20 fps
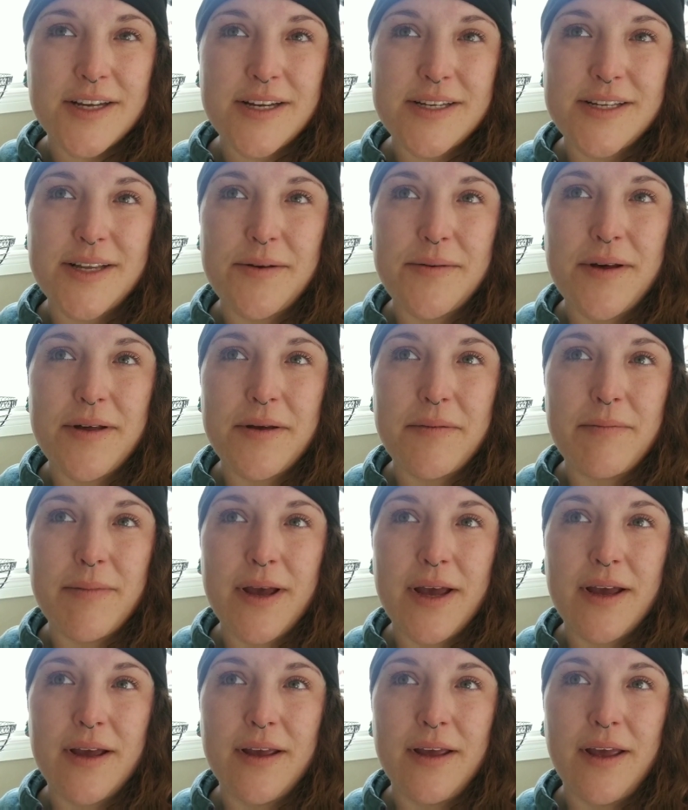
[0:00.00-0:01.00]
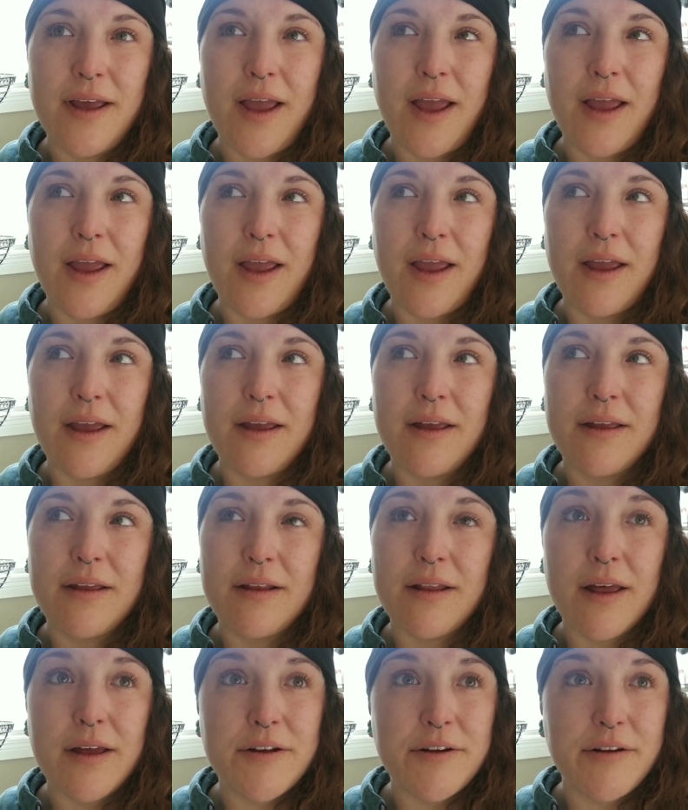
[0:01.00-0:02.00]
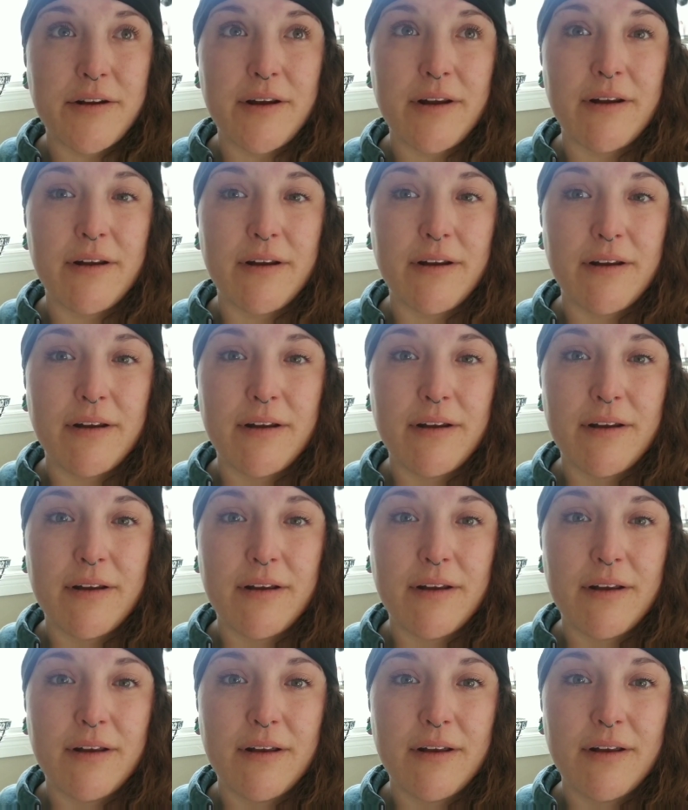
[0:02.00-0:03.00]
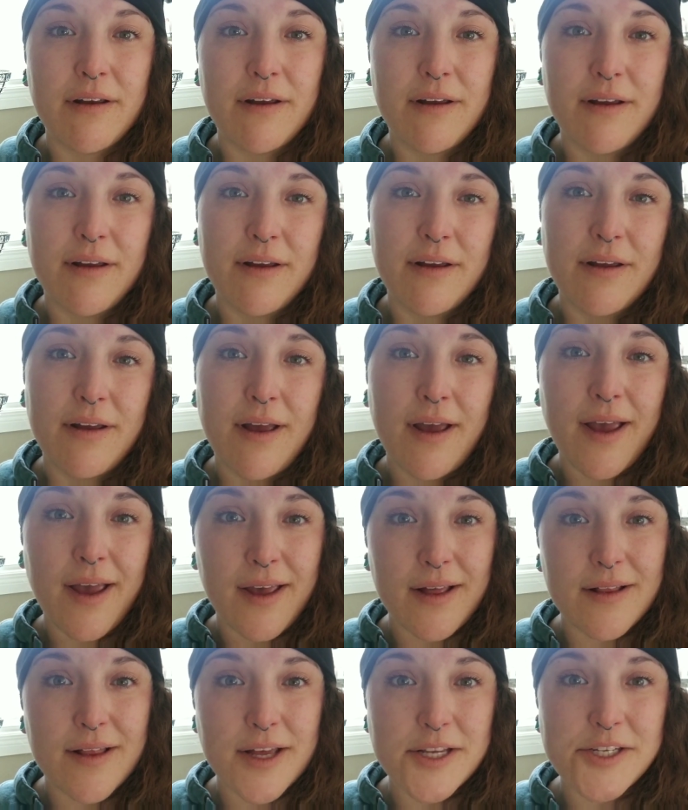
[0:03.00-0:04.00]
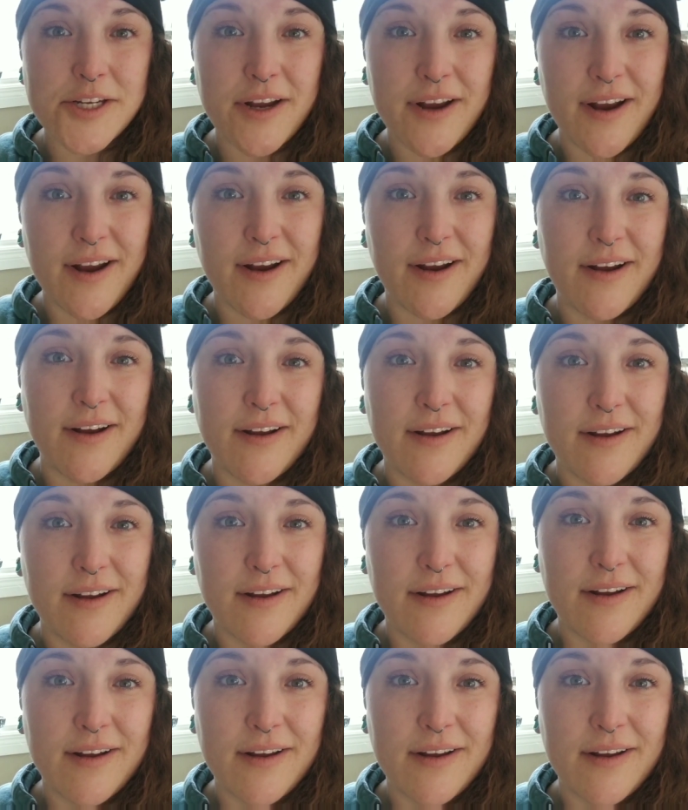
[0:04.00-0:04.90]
Should I say welcome back? Hey, glad you're here. Hey, glad you're here.